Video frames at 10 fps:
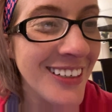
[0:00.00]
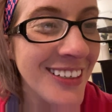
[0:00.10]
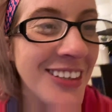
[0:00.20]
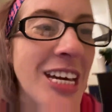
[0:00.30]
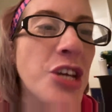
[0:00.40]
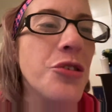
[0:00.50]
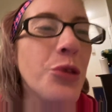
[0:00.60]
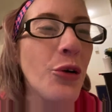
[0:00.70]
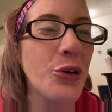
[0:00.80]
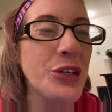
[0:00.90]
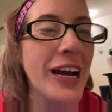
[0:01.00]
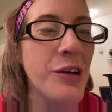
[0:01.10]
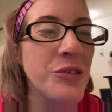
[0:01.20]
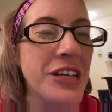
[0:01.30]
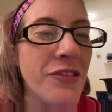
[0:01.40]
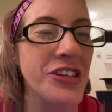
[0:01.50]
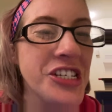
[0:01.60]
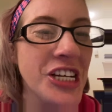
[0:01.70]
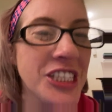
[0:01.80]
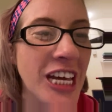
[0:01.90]
Thank you, Lord. I will definitely
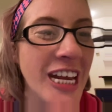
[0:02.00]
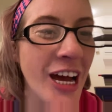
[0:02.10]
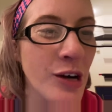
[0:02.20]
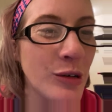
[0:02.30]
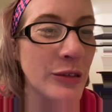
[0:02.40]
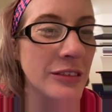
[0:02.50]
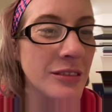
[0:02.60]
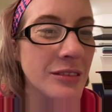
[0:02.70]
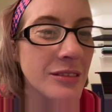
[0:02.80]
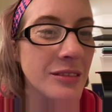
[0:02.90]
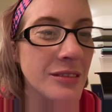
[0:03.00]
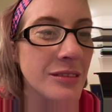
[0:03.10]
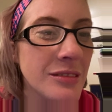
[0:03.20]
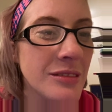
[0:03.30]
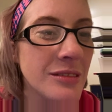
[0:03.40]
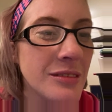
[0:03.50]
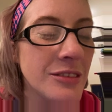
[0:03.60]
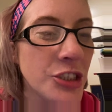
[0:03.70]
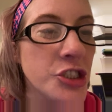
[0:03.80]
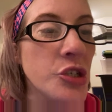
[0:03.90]
check that out.
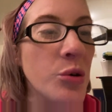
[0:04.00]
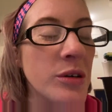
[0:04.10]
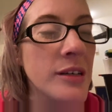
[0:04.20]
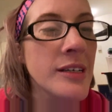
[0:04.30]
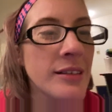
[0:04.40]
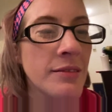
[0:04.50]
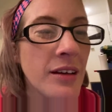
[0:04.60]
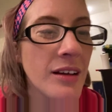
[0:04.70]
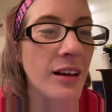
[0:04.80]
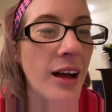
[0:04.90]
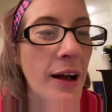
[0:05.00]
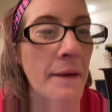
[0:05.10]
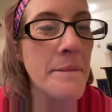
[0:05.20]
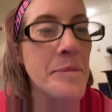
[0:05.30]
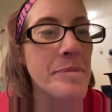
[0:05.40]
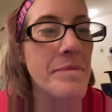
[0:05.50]
Sure. Um,